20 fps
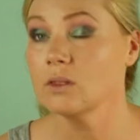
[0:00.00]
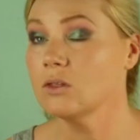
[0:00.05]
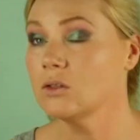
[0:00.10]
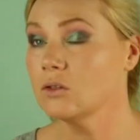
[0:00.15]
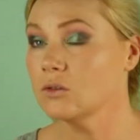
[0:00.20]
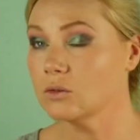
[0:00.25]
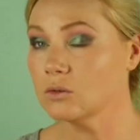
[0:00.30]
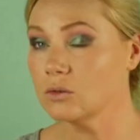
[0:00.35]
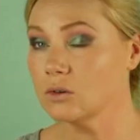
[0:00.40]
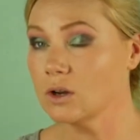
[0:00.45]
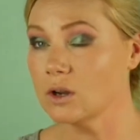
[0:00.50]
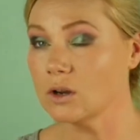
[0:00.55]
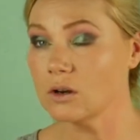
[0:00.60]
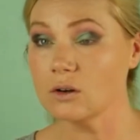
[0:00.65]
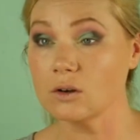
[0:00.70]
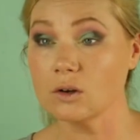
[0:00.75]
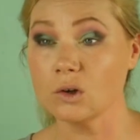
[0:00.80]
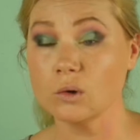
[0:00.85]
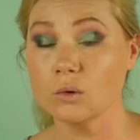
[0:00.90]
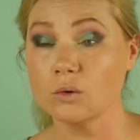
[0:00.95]
Do not
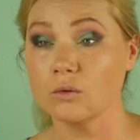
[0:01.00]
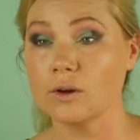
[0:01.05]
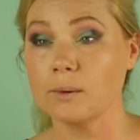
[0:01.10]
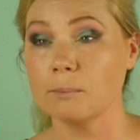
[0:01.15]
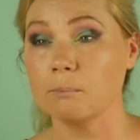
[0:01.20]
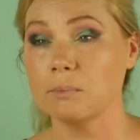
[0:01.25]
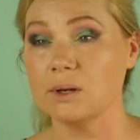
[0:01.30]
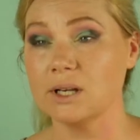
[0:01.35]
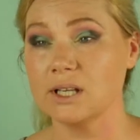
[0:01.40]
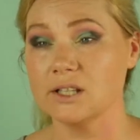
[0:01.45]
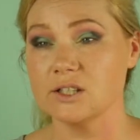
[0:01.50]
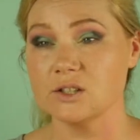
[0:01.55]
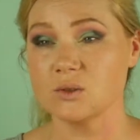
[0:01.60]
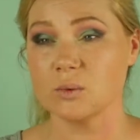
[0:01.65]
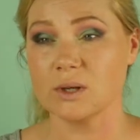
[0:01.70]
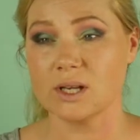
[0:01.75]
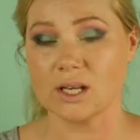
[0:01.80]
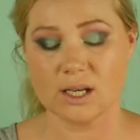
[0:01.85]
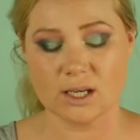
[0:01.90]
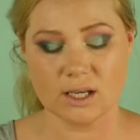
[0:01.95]
know if I'm pleased
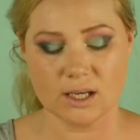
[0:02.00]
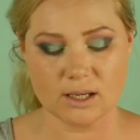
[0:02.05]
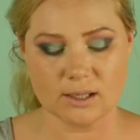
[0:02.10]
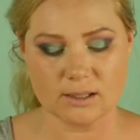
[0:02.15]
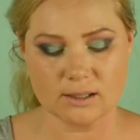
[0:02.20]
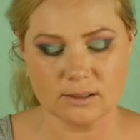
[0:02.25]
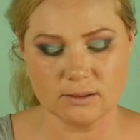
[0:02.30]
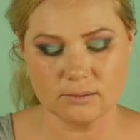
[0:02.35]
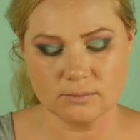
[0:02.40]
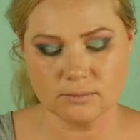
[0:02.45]
with it yet.